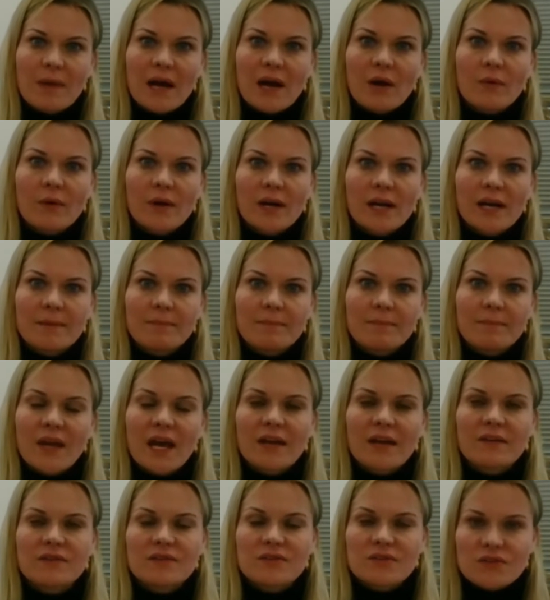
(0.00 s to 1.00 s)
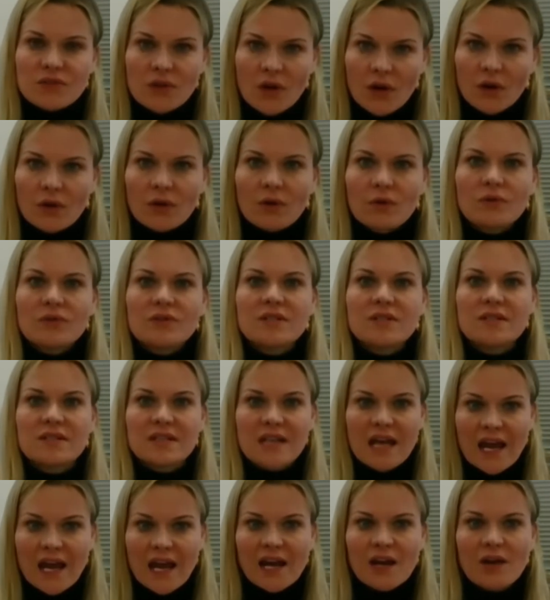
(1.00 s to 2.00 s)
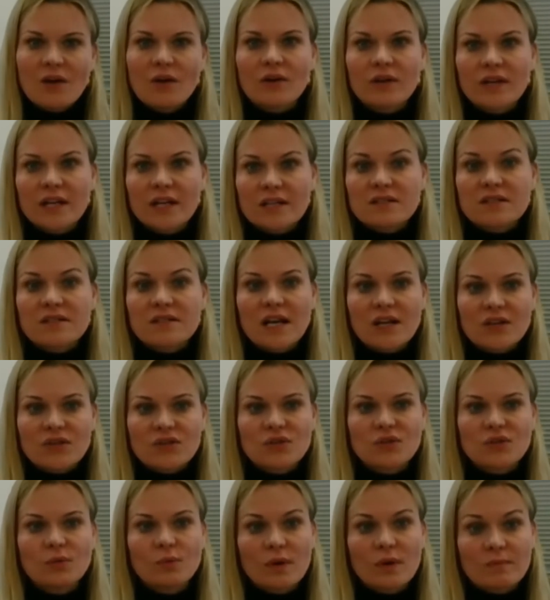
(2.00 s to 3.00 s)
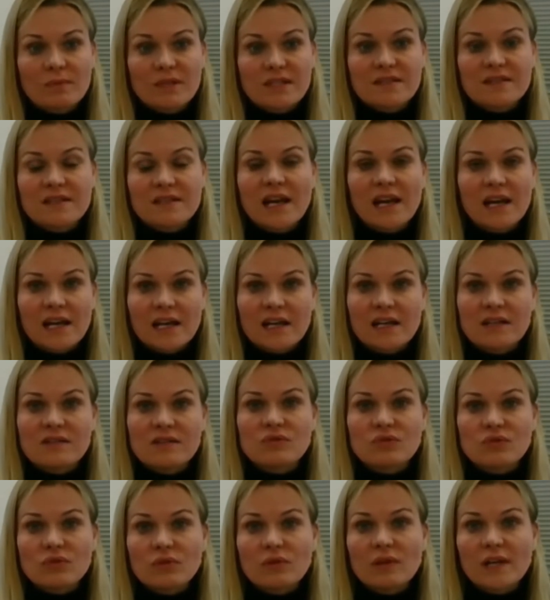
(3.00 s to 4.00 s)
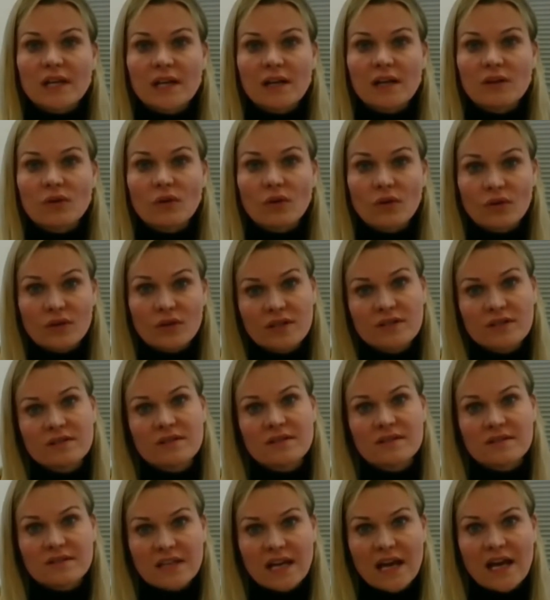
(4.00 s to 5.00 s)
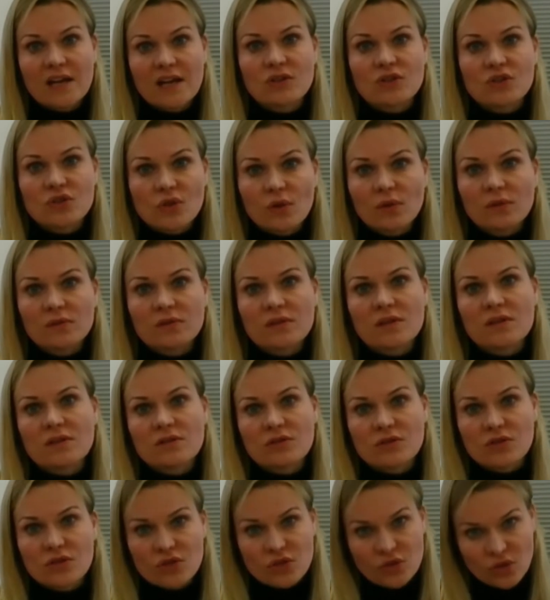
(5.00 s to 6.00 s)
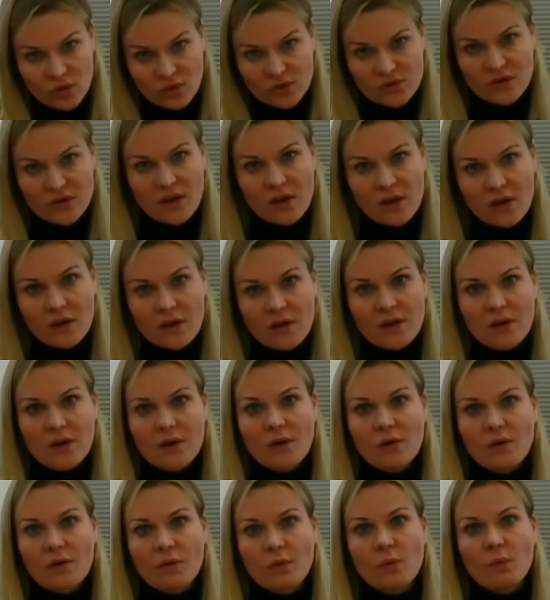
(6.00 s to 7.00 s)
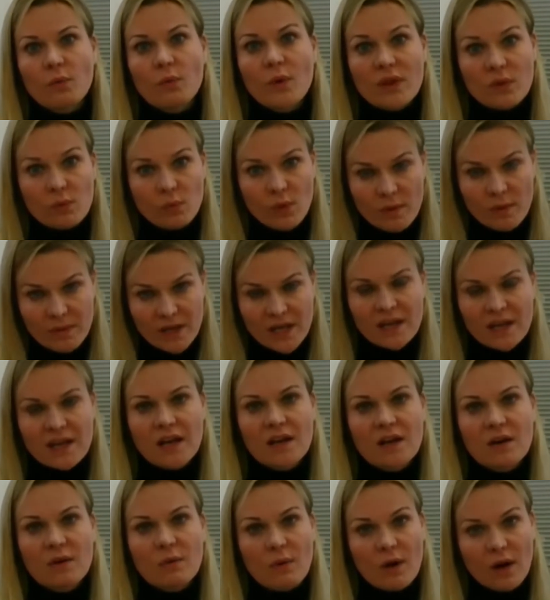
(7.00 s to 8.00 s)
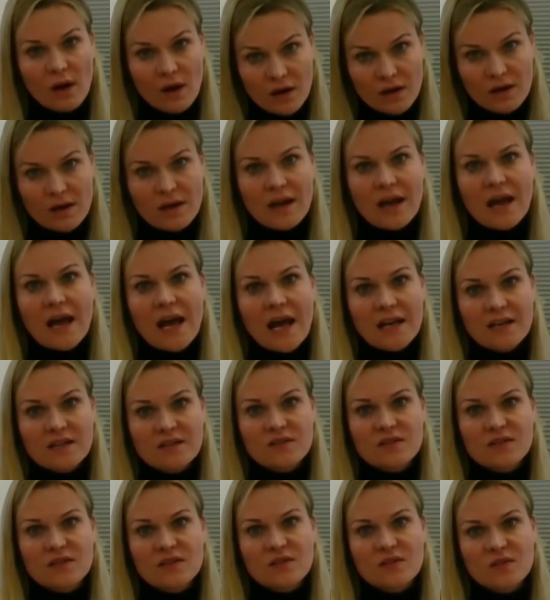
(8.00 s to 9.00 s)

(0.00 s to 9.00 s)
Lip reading: marry. And so today on International Women's Day, it is truly an honor to stand shoulder to shoulder with women in Iran and to